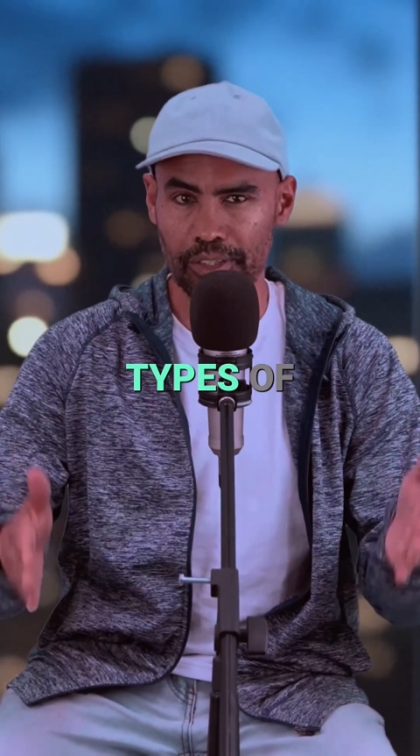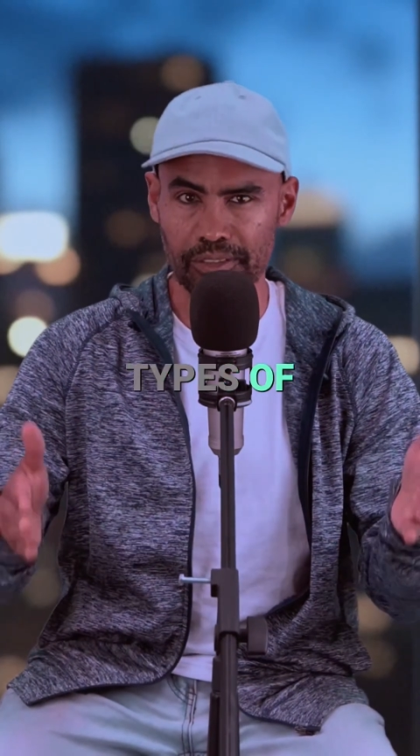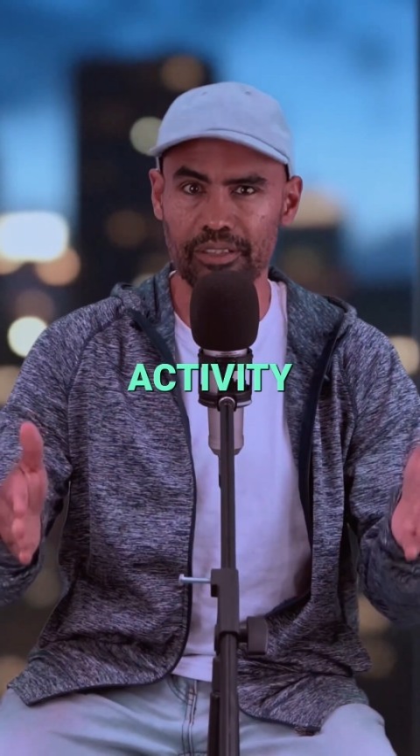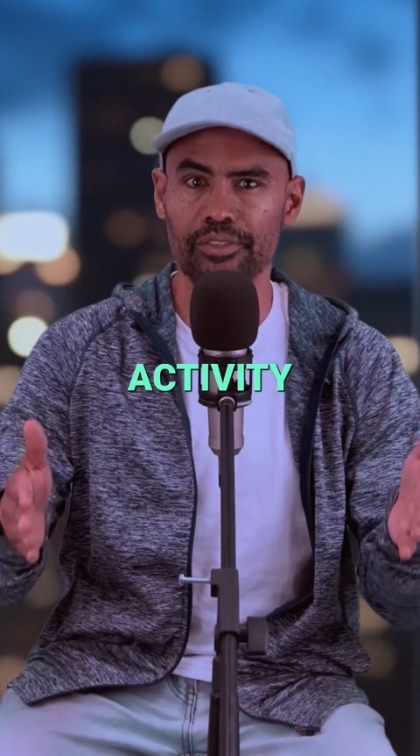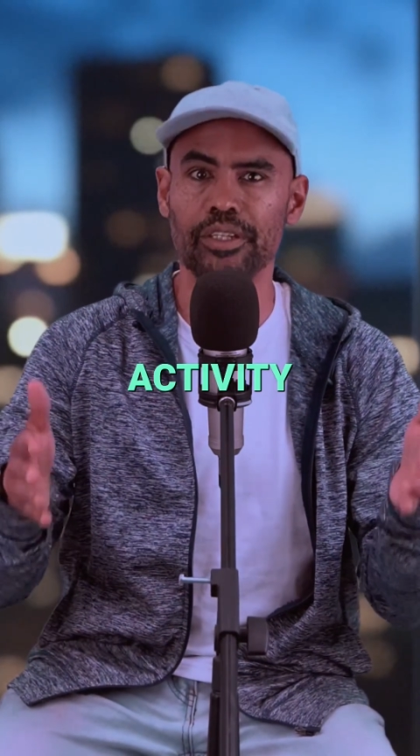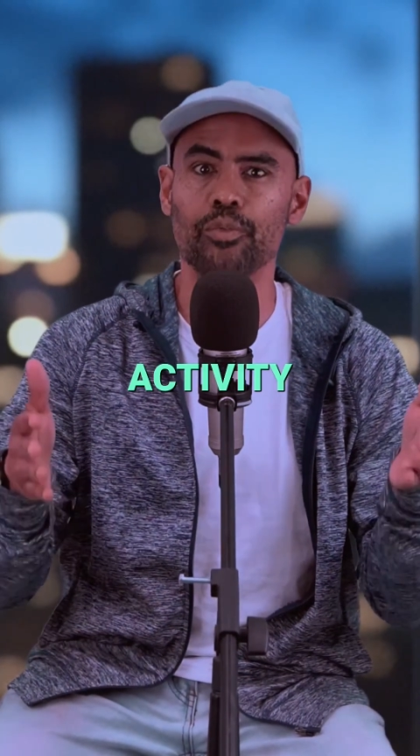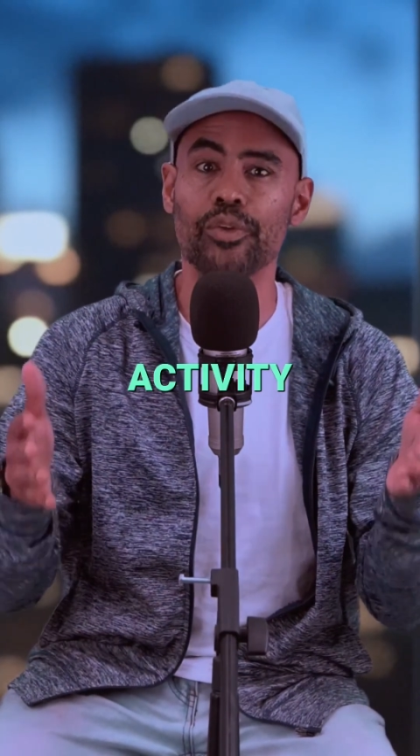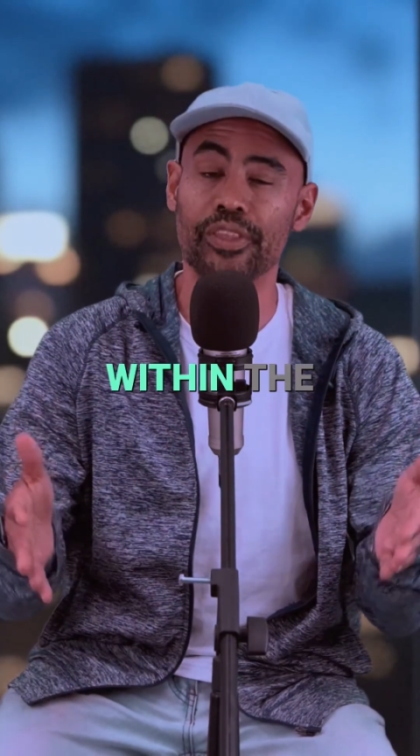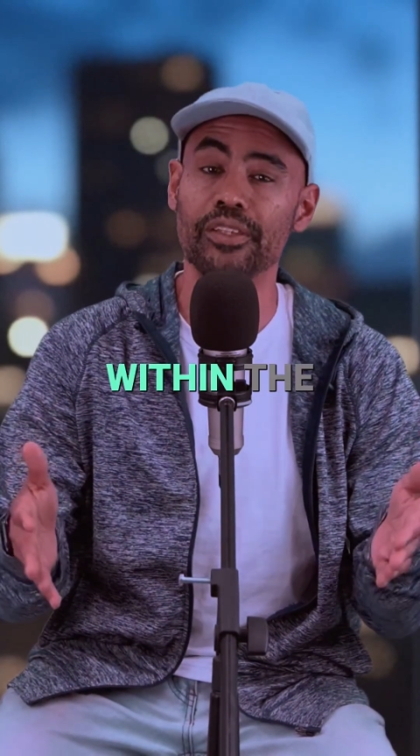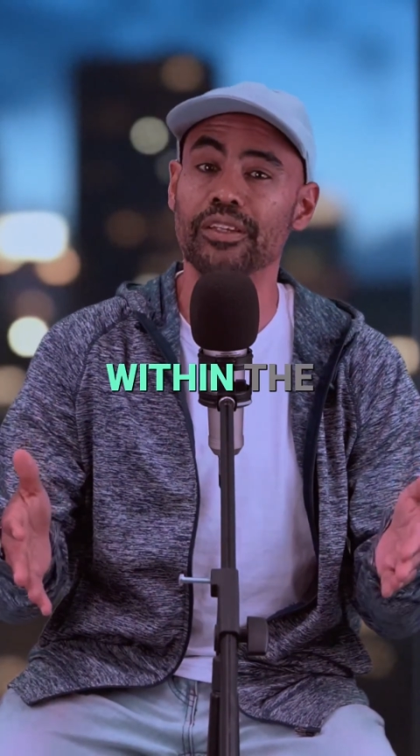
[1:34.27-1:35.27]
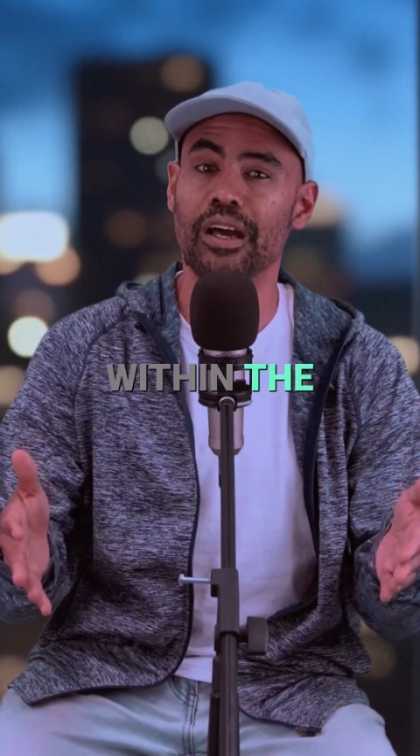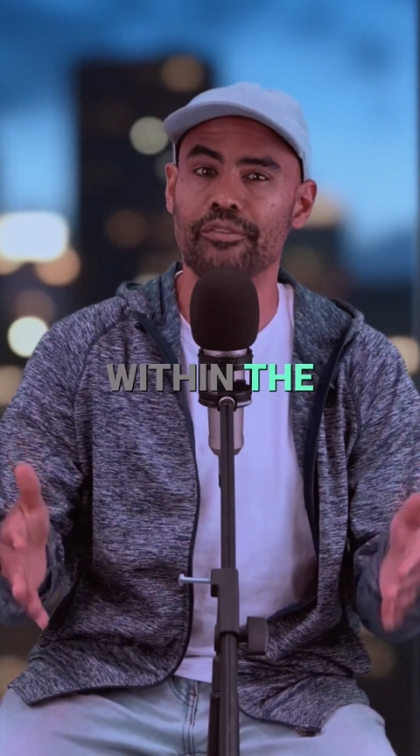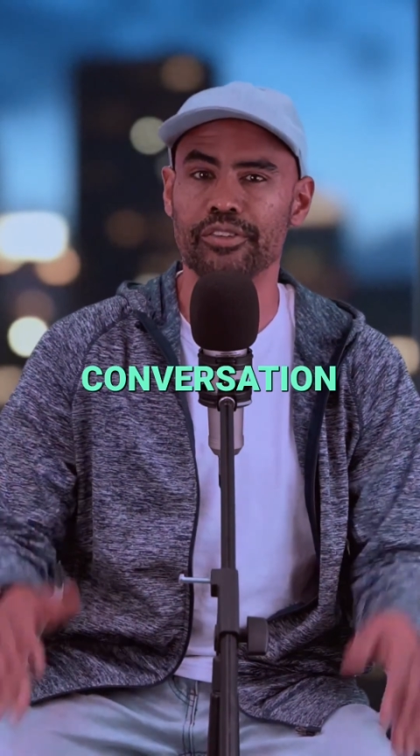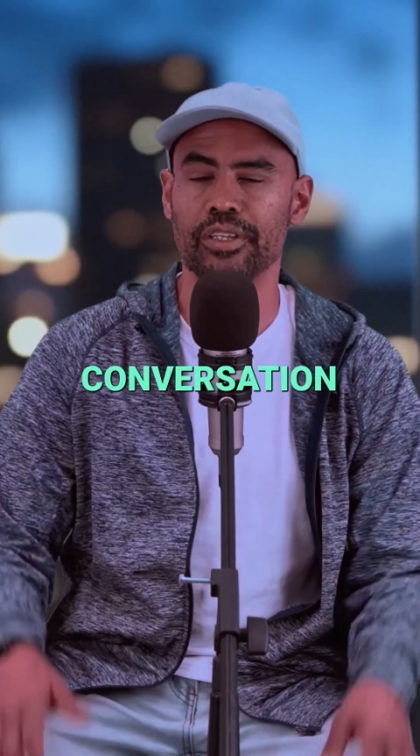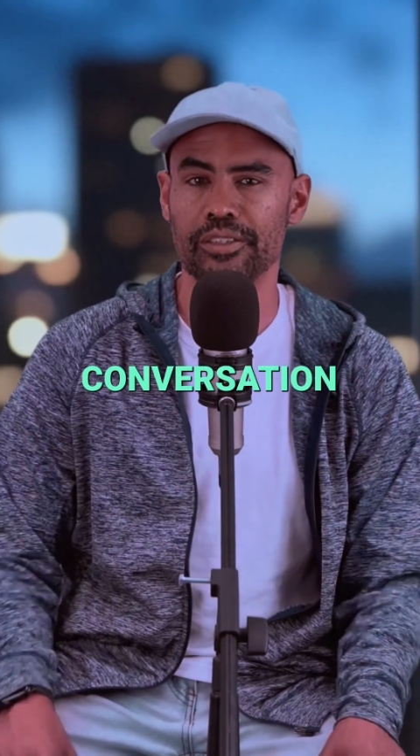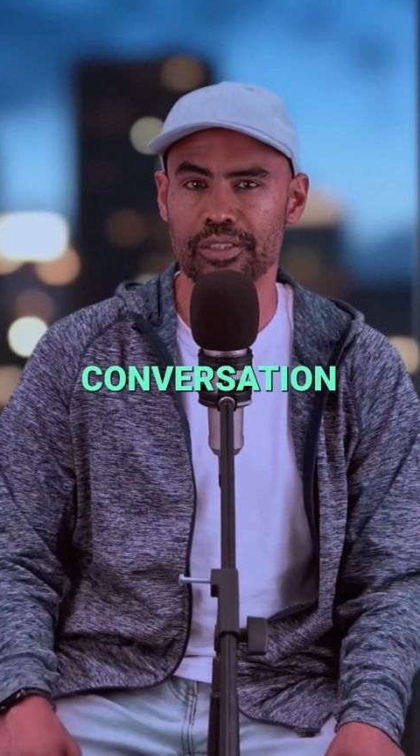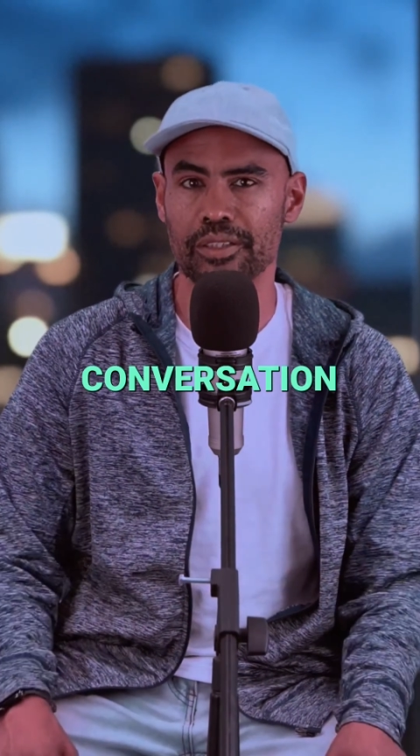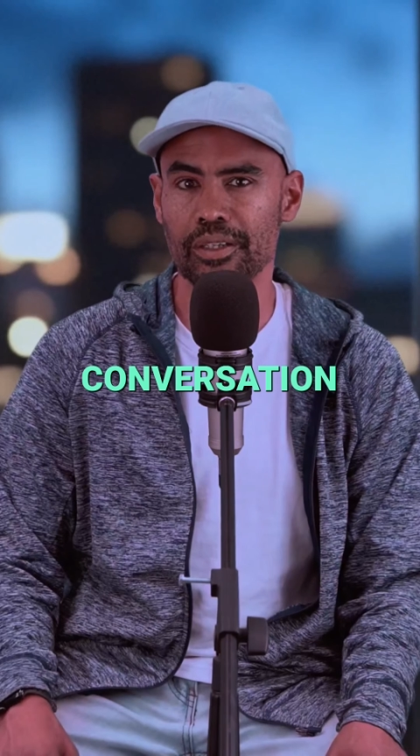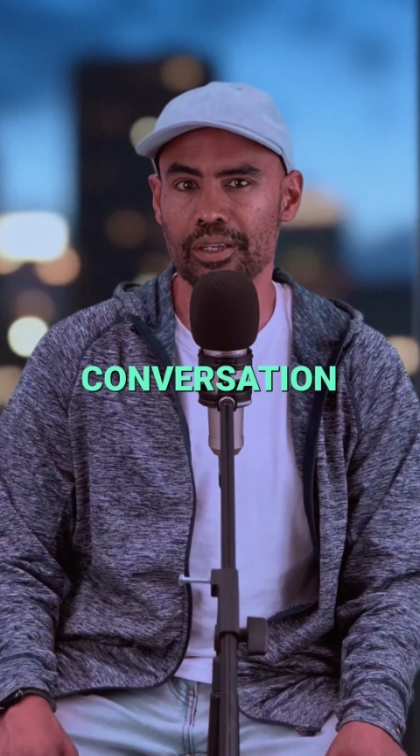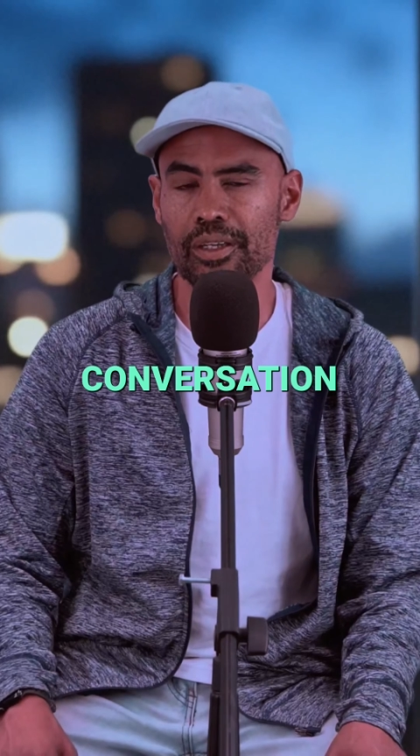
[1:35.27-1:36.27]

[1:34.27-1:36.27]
activity within the conversation.